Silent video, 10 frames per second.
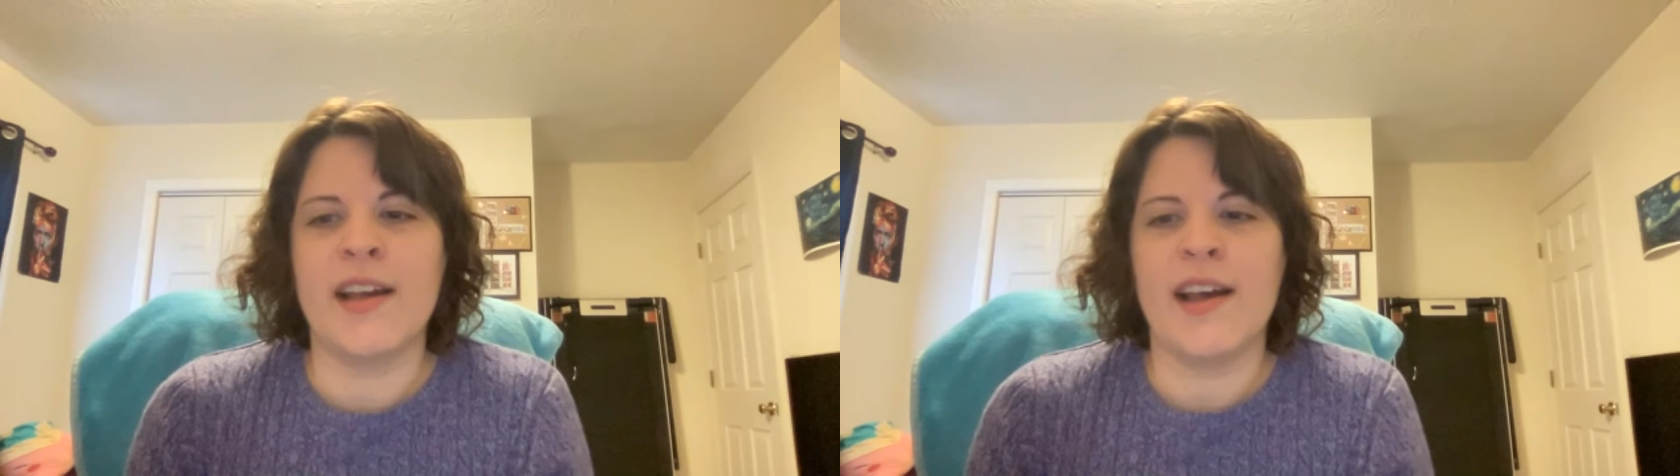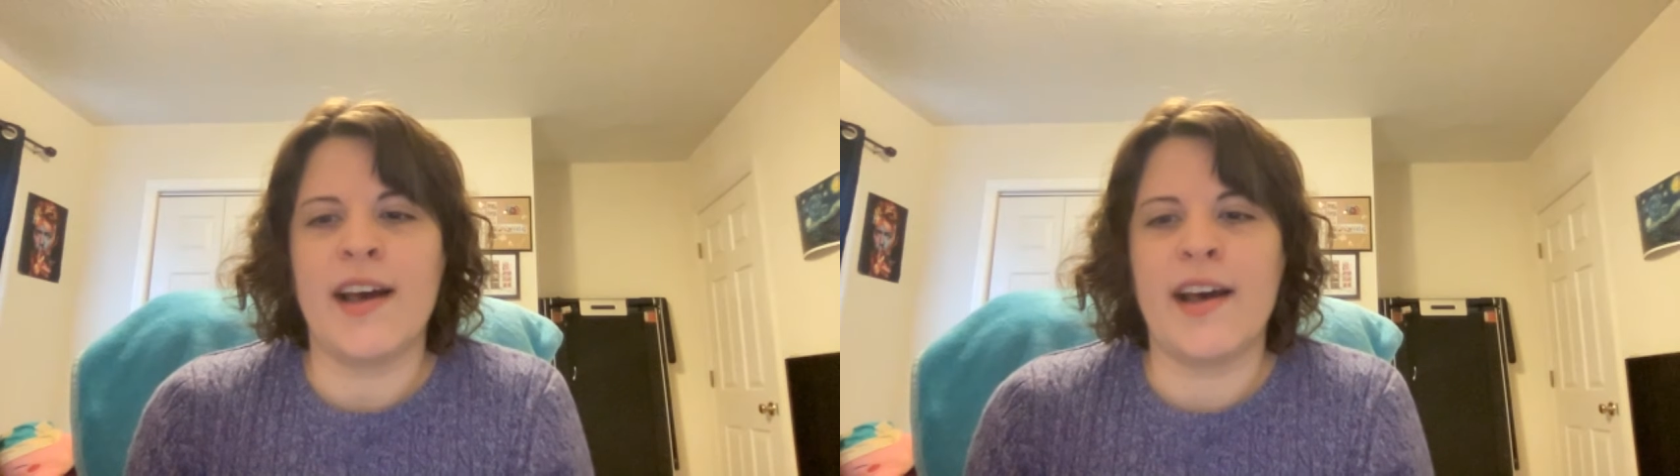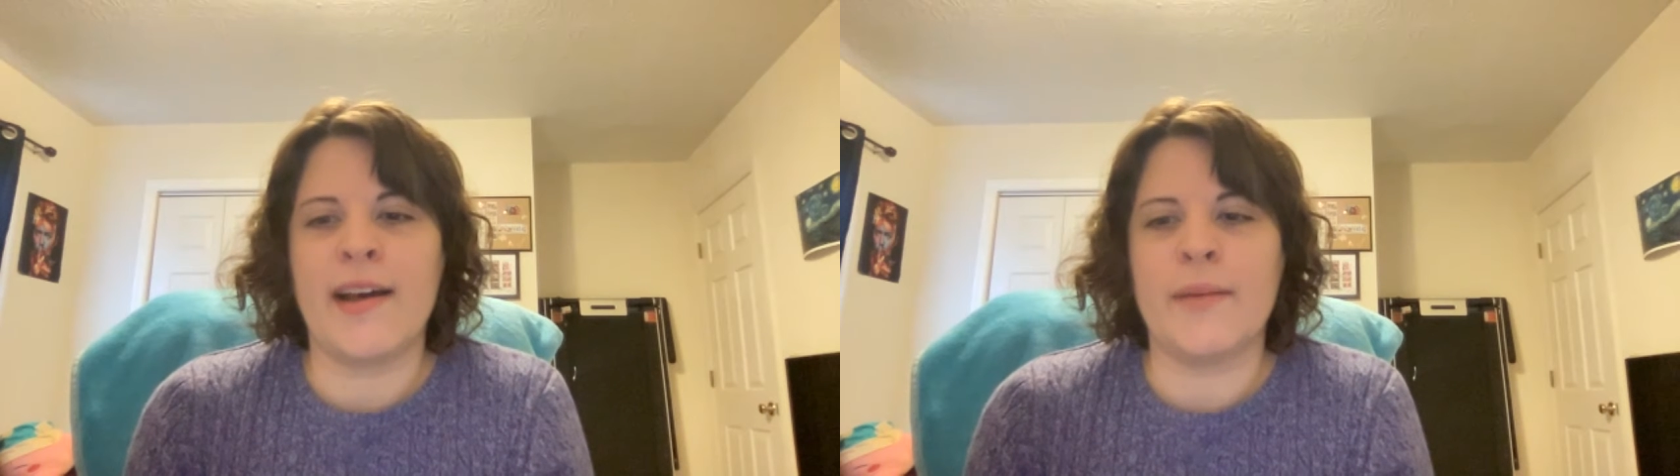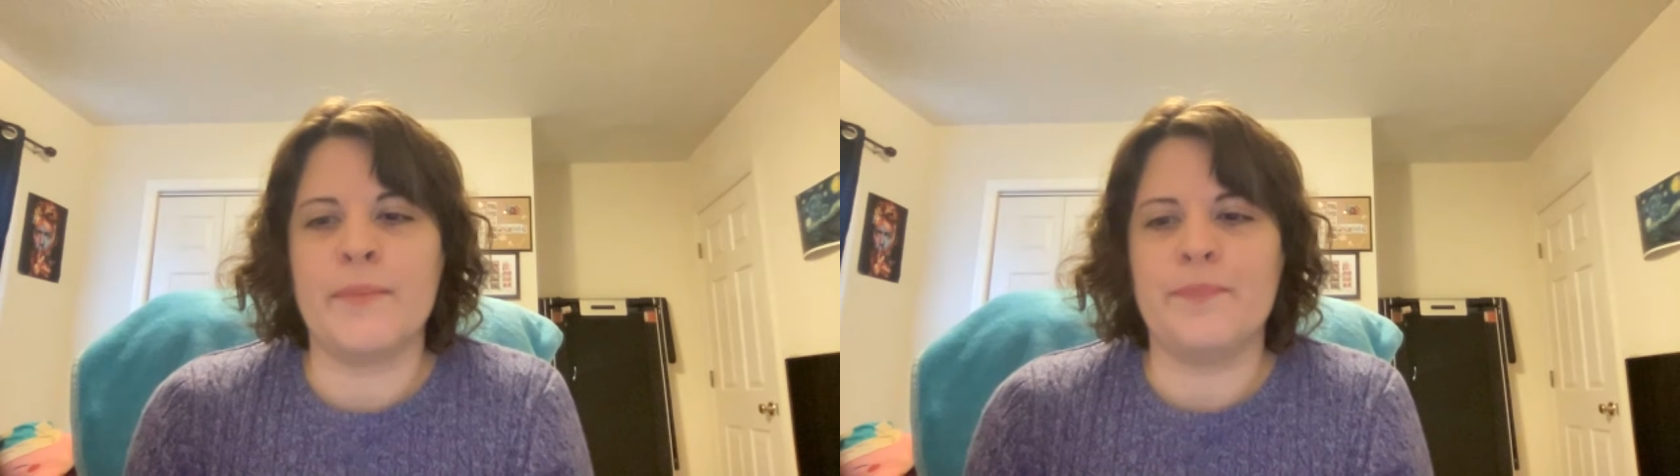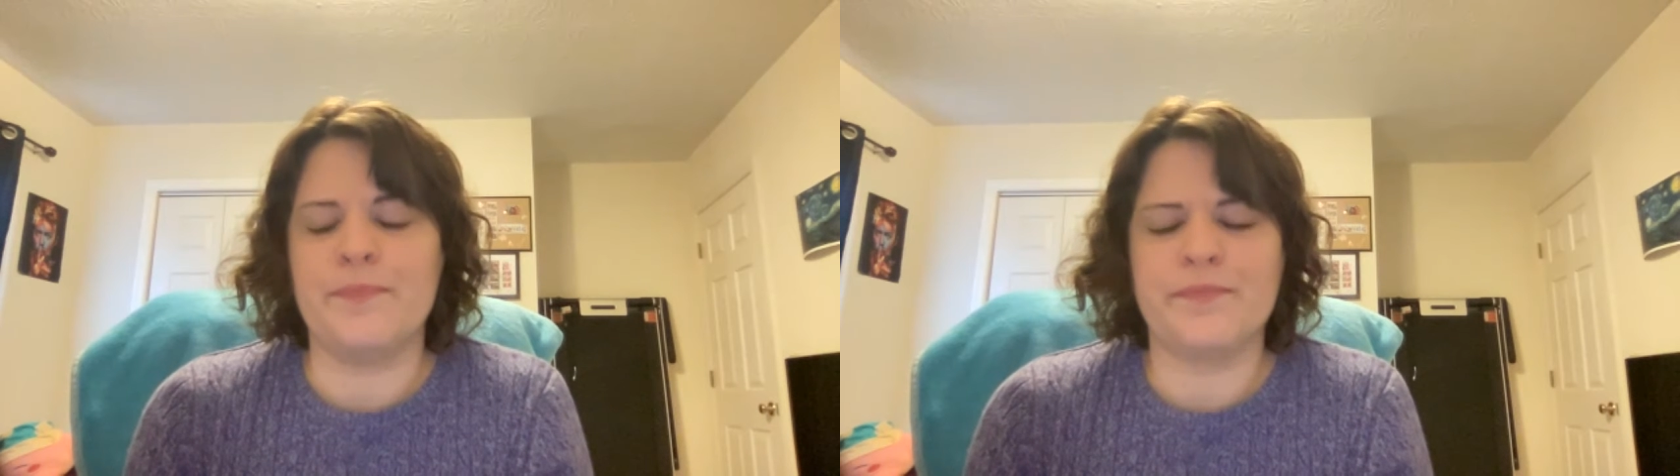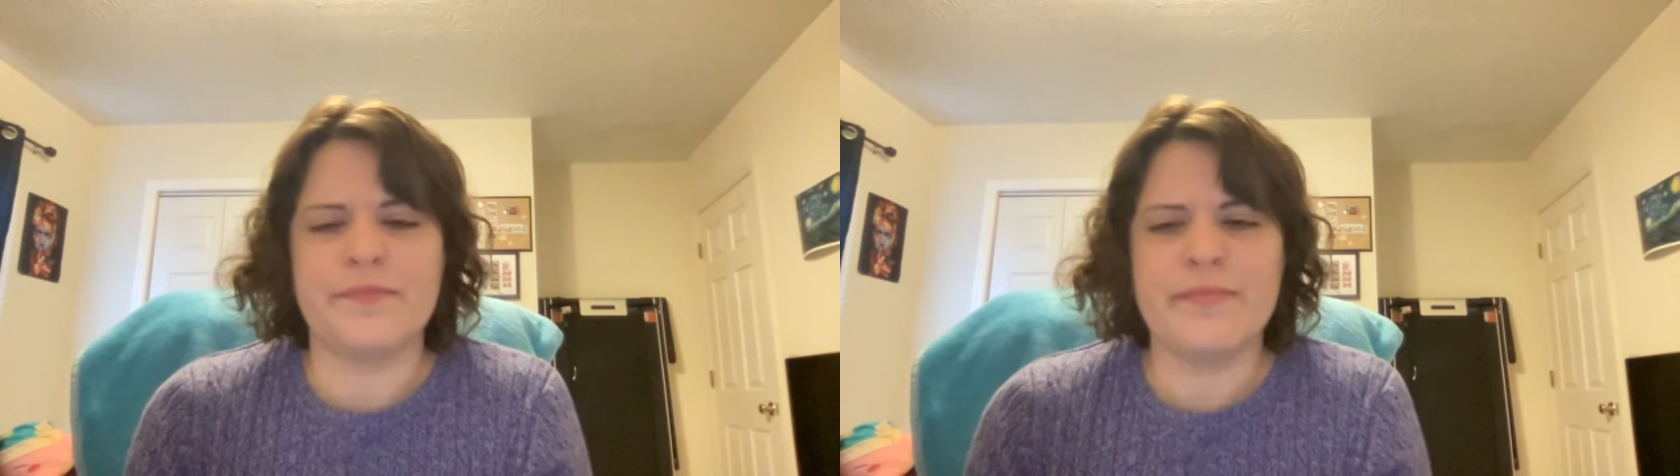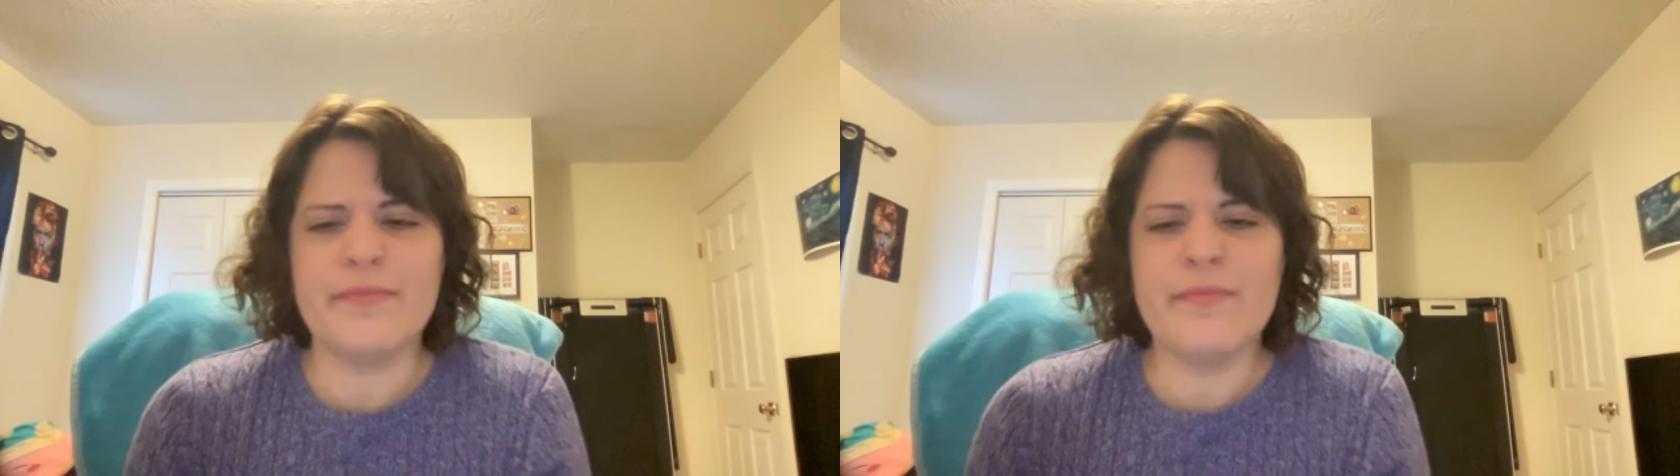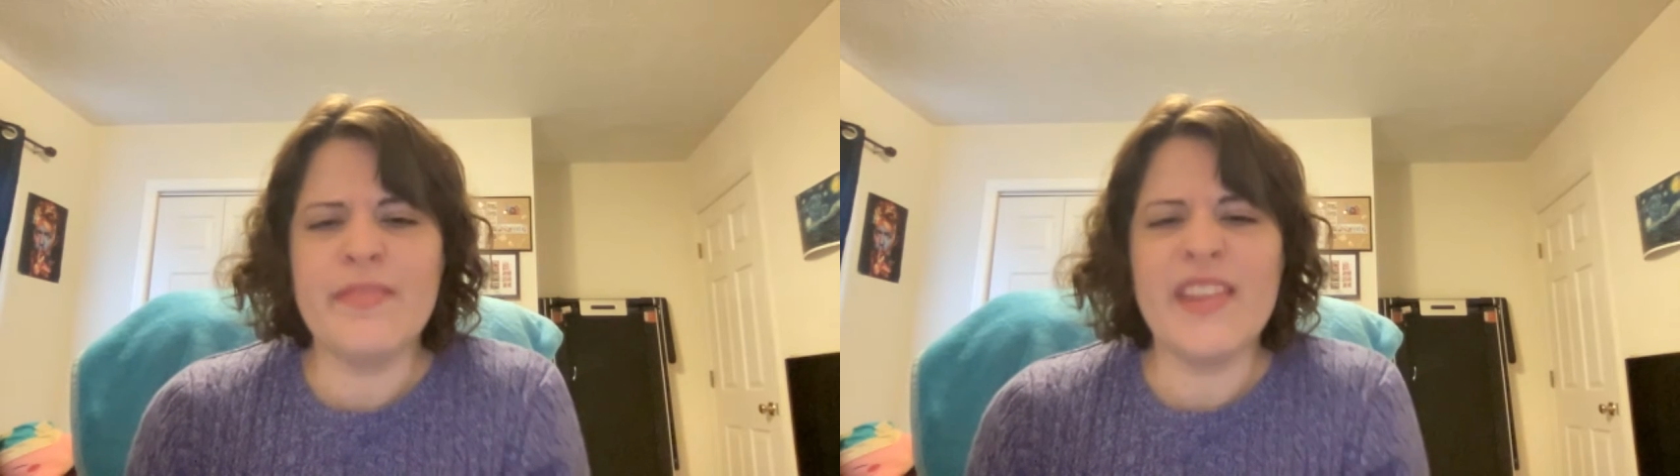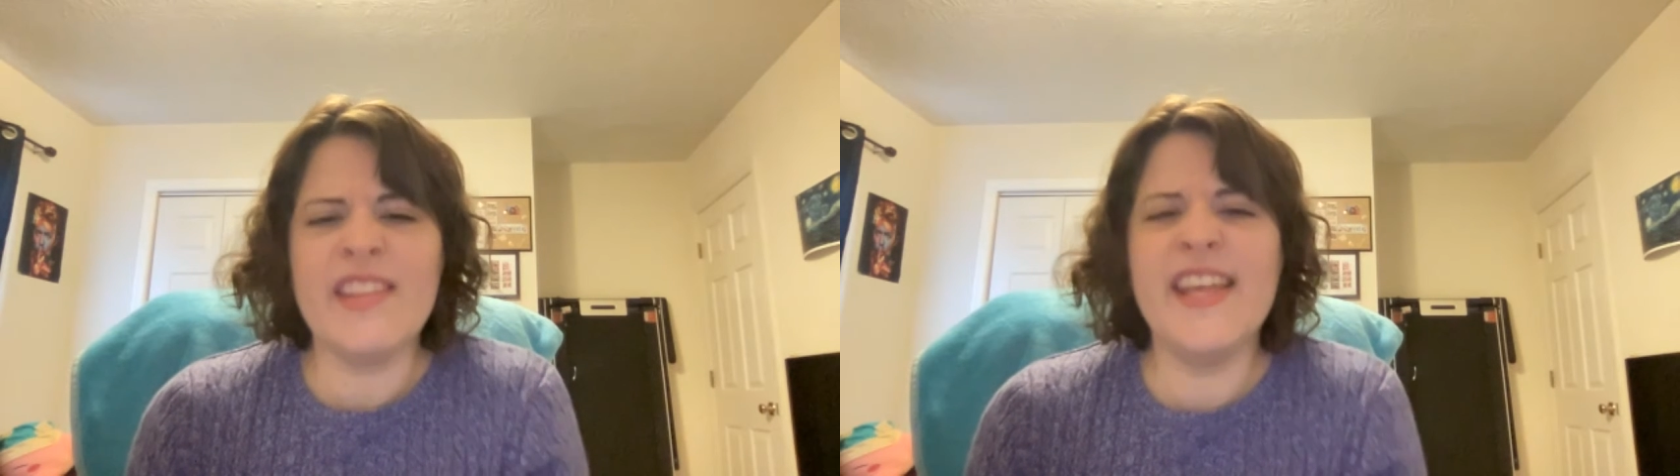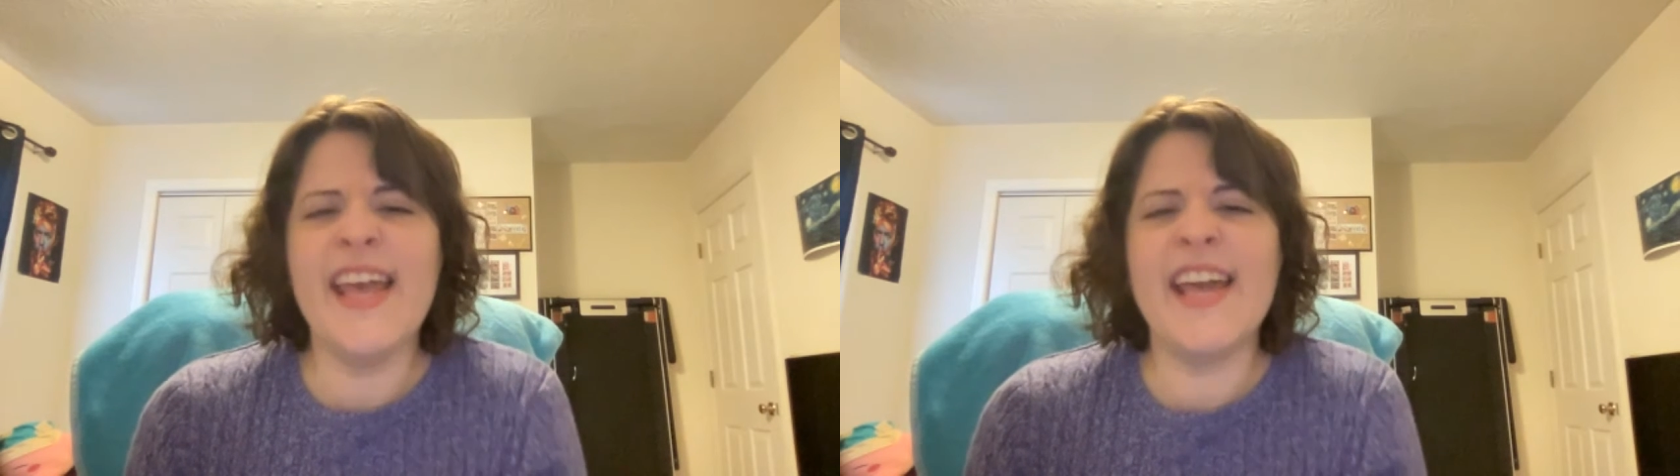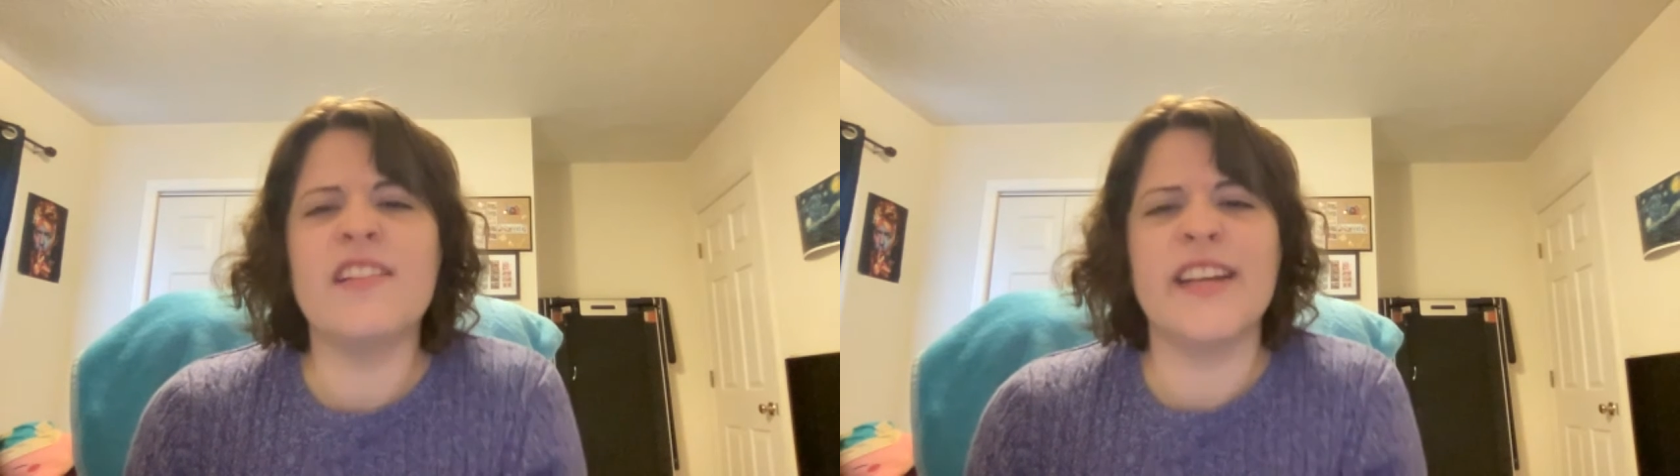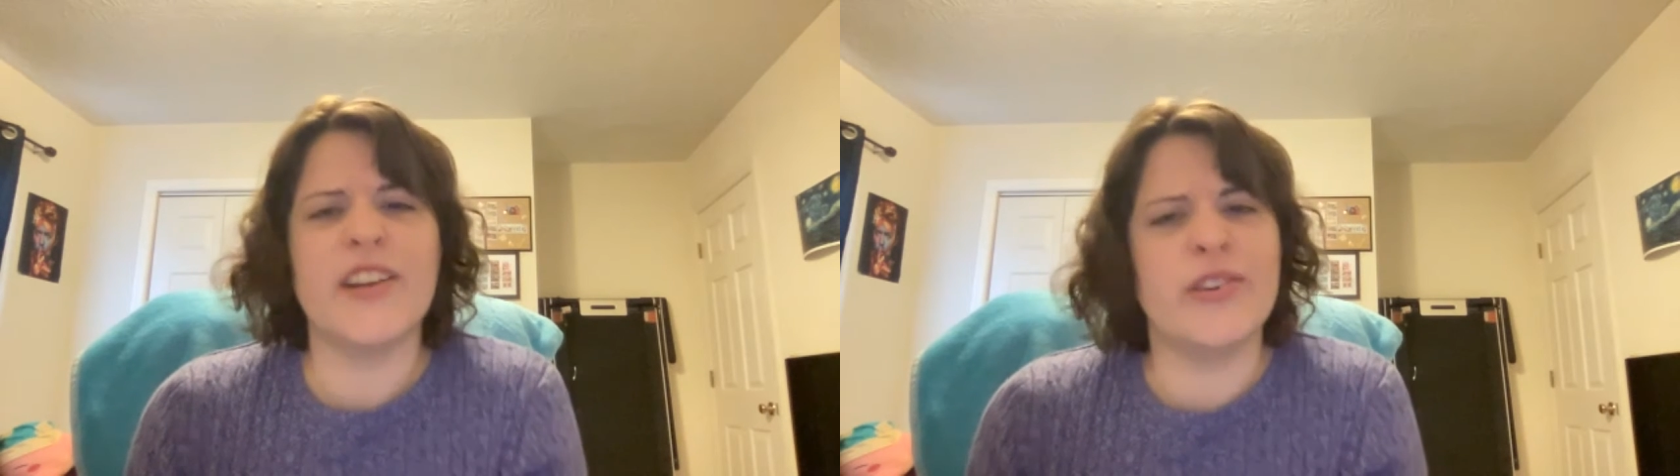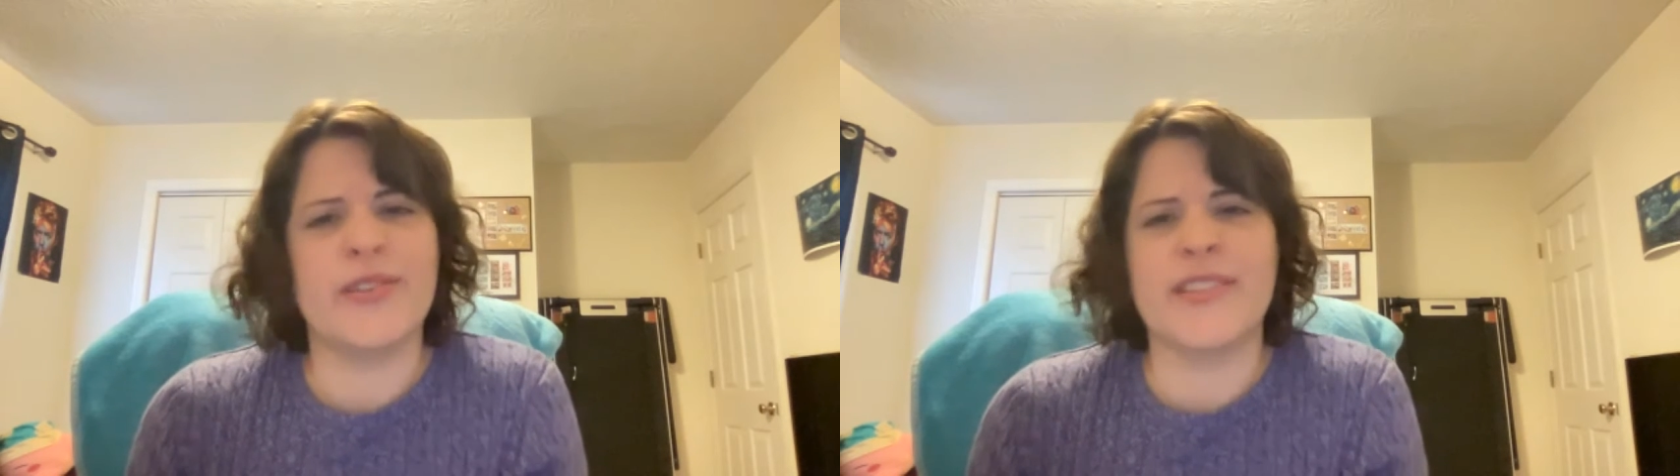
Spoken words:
the analytical